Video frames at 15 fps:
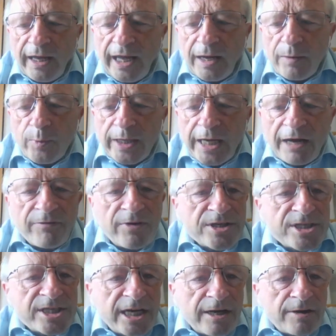And we've
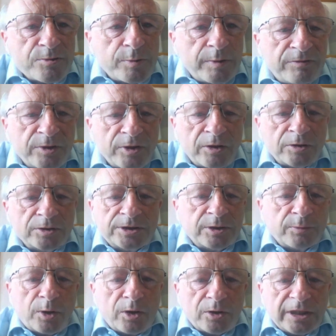talked
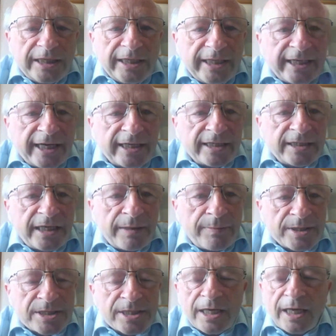to all the leading
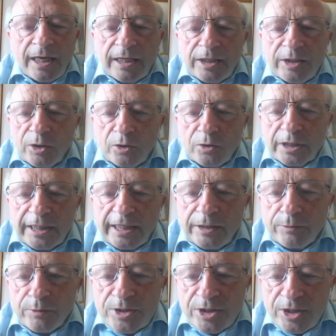academics, all the
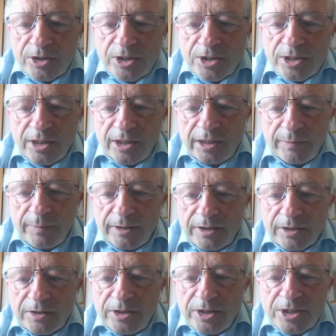leading researchers in Ireland about
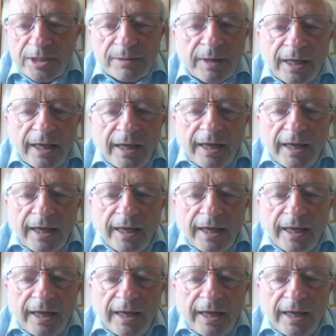the condition.